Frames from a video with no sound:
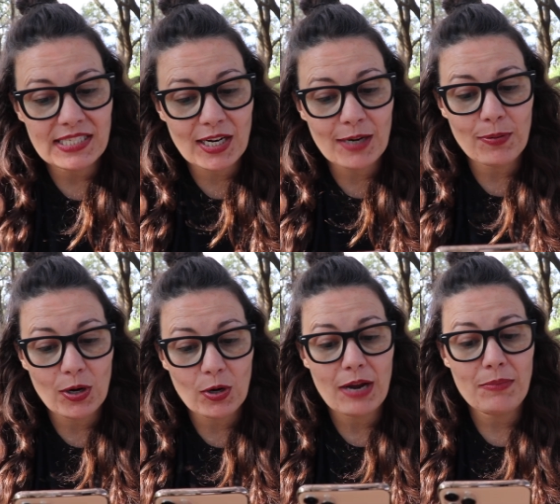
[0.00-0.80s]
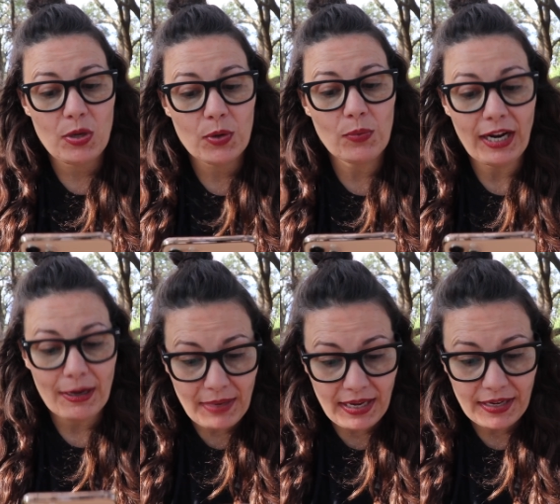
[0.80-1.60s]
is there a program you would
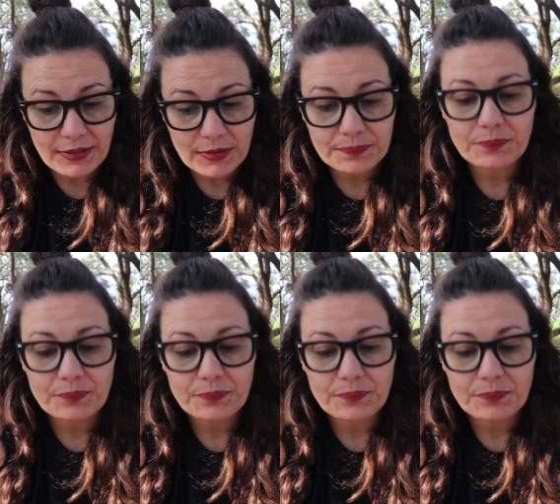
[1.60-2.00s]
recommend?